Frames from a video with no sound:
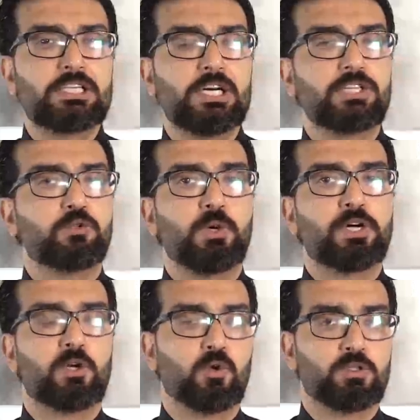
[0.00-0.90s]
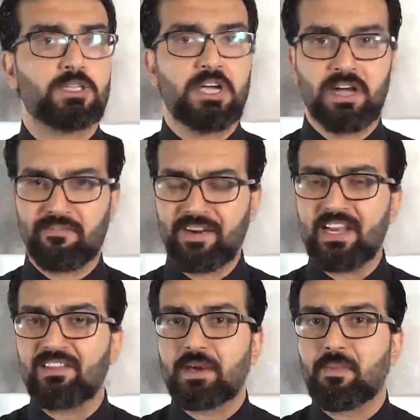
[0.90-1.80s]
current workload,
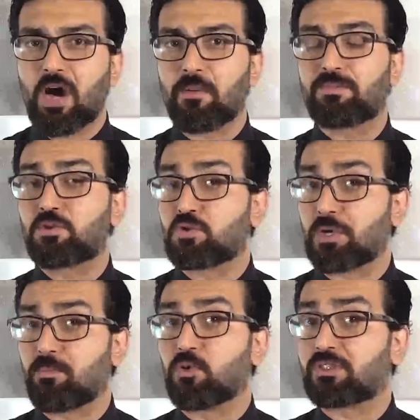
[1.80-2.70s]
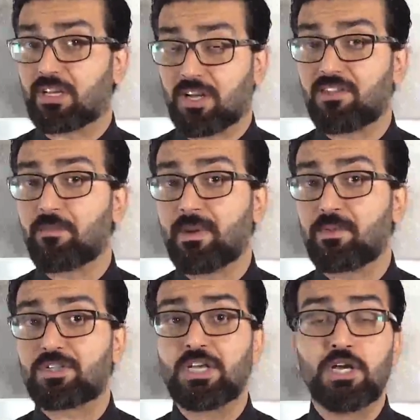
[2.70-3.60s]
freeing them up to support other
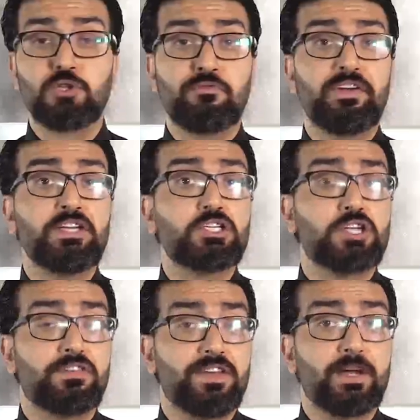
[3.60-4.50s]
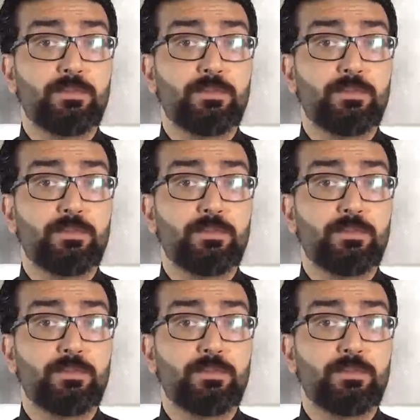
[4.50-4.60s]
members to finish their